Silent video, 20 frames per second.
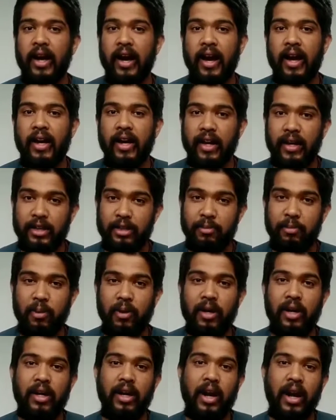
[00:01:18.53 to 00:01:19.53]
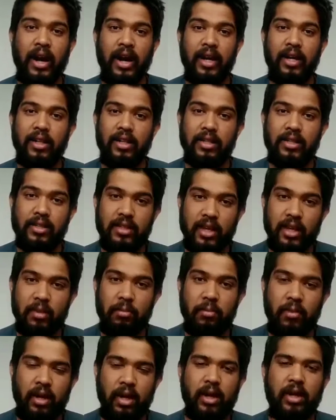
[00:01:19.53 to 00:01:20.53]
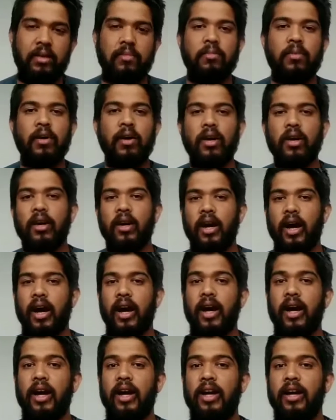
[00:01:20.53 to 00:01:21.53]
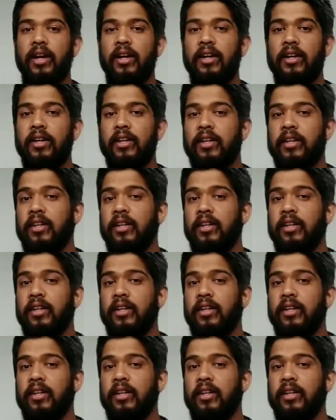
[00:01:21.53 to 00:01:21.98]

and expand at the same time. And